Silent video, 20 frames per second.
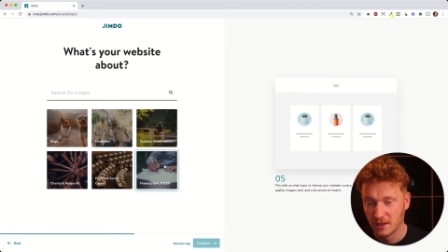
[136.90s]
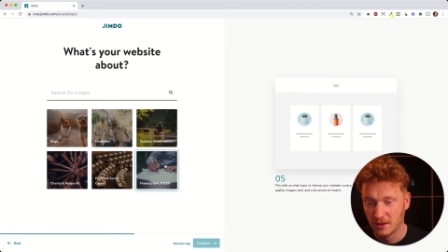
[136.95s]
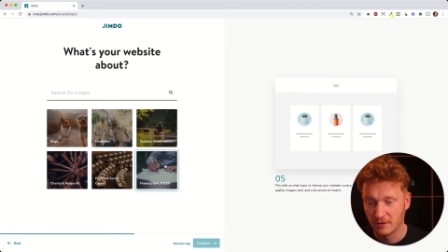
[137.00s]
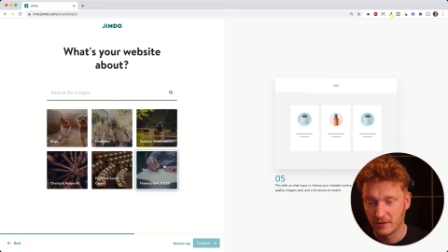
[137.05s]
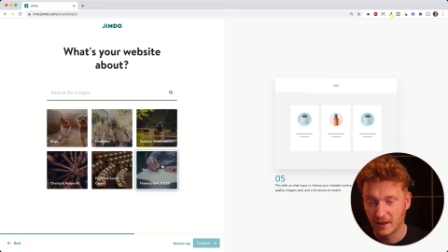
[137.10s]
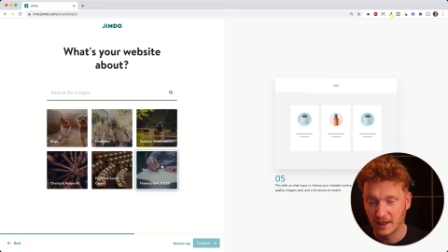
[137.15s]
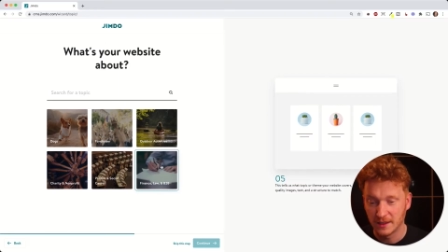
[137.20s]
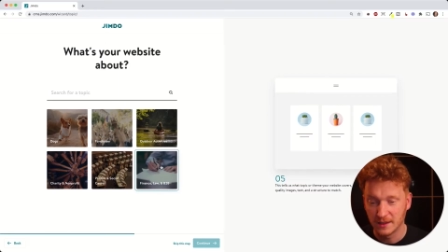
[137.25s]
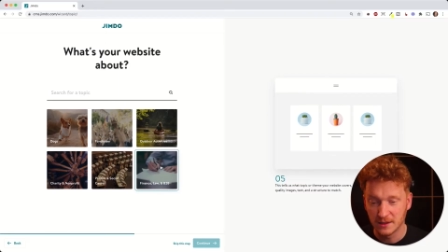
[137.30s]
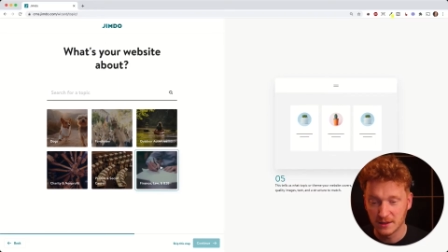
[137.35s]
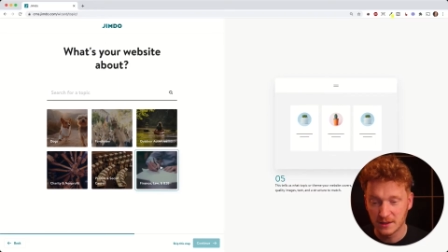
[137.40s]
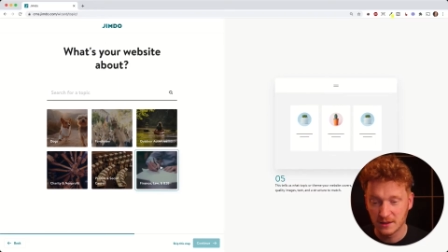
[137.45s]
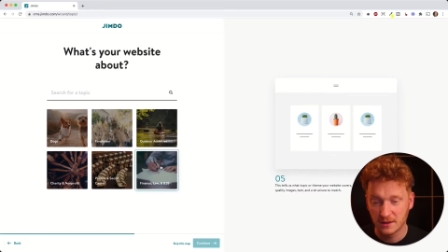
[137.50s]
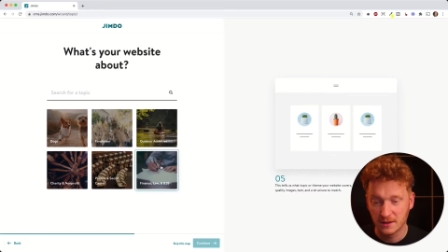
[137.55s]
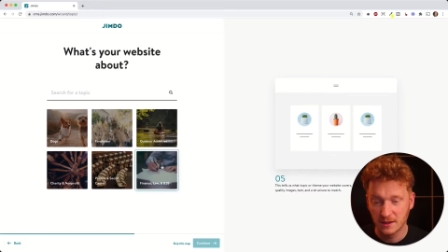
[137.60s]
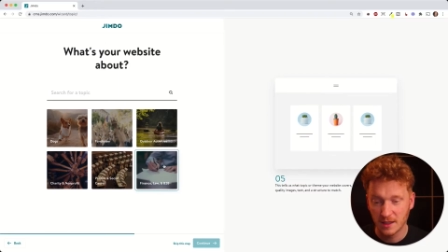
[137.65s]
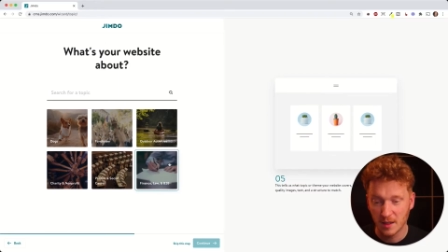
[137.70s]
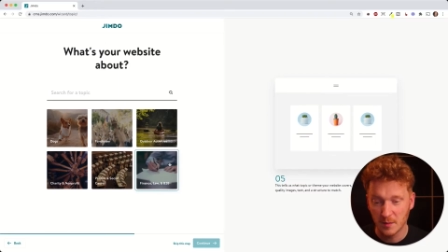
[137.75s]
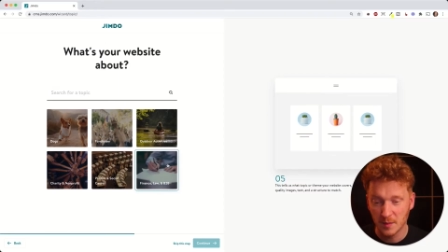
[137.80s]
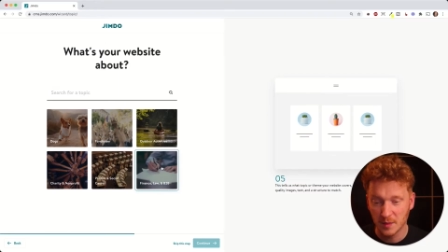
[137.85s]
finance
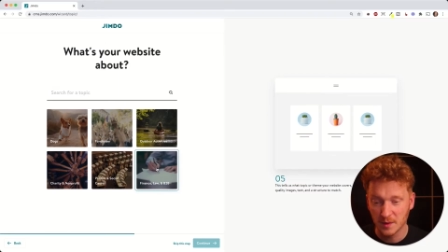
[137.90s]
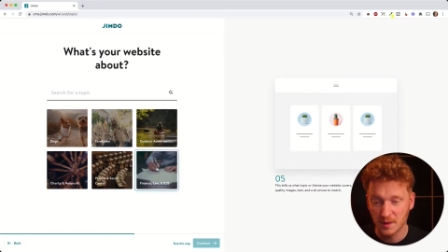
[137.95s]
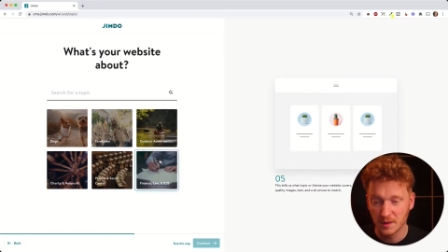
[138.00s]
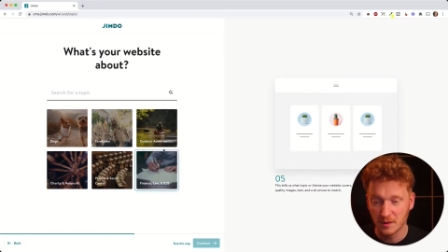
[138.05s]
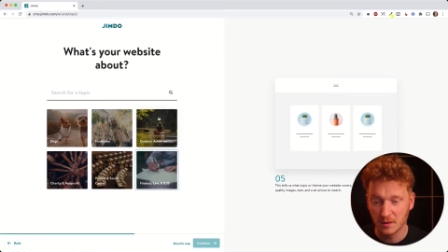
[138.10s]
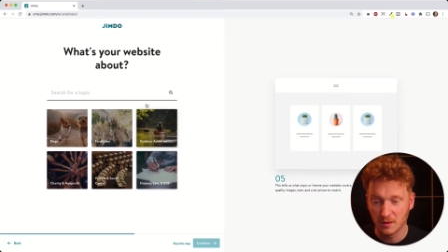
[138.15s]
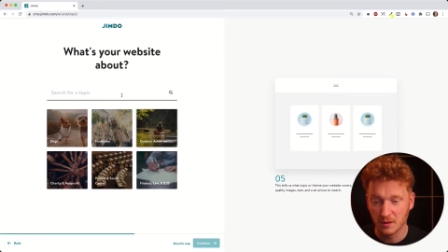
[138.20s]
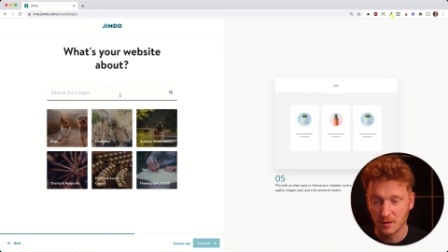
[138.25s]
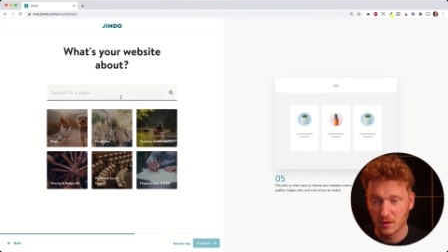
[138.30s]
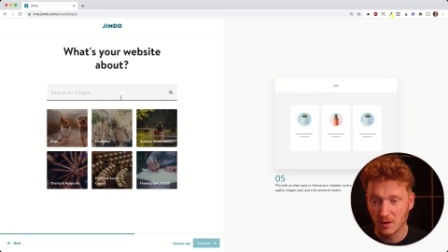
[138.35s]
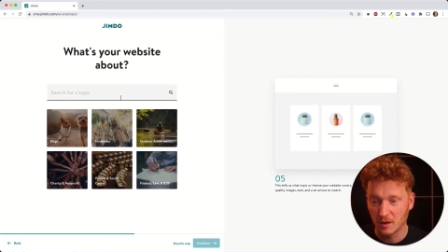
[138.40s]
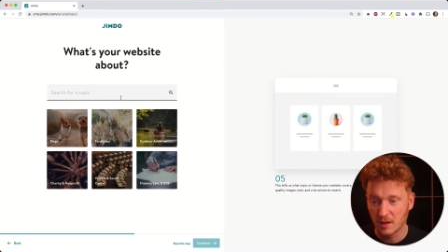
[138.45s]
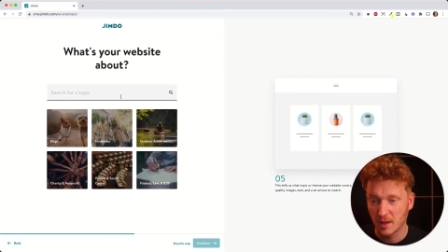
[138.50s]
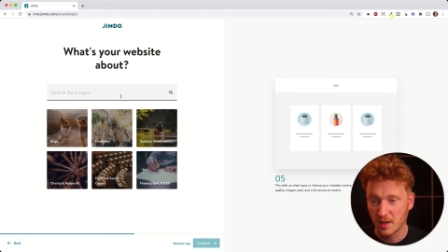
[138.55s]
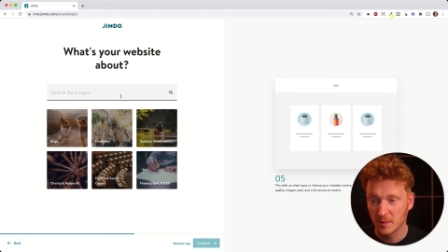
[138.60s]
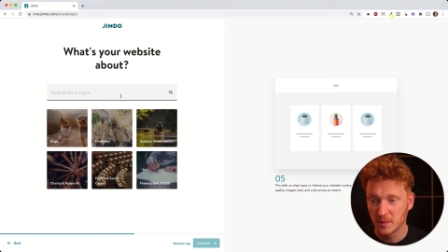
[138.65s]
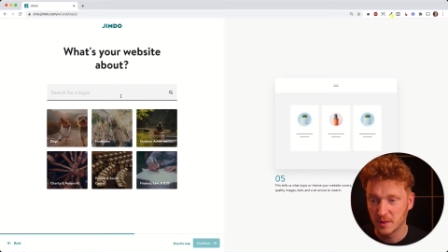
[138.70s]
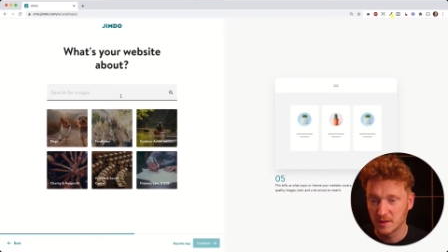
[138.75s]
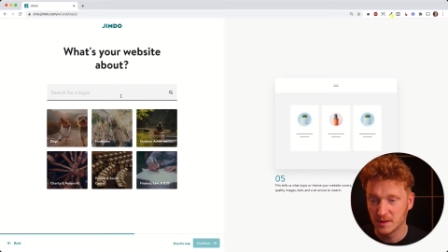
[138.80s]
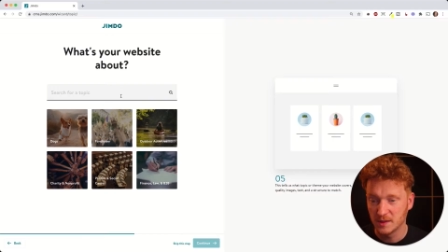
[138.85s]
company or a law
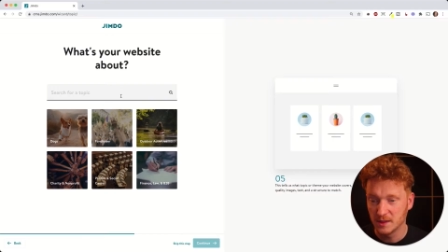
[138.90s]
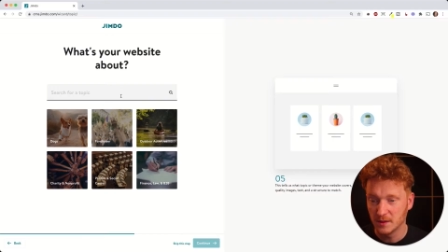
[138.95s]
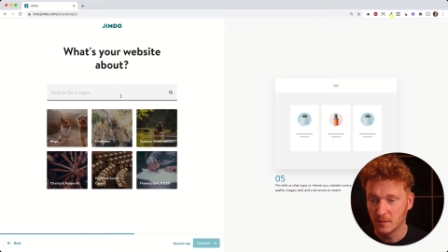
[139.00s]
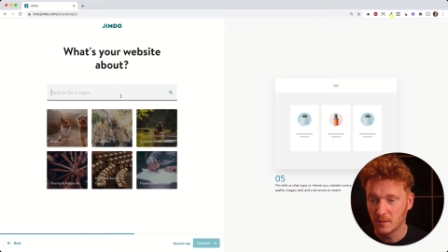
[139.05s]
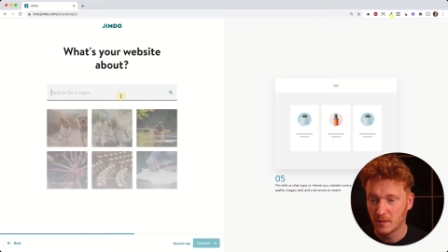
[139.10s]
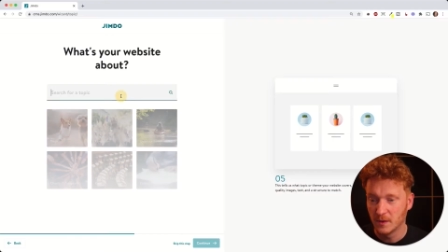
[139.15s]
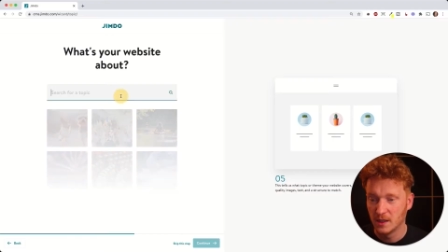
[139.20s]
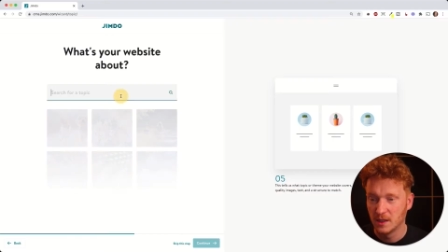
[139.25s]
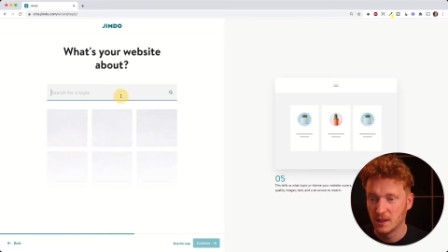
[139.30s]
company.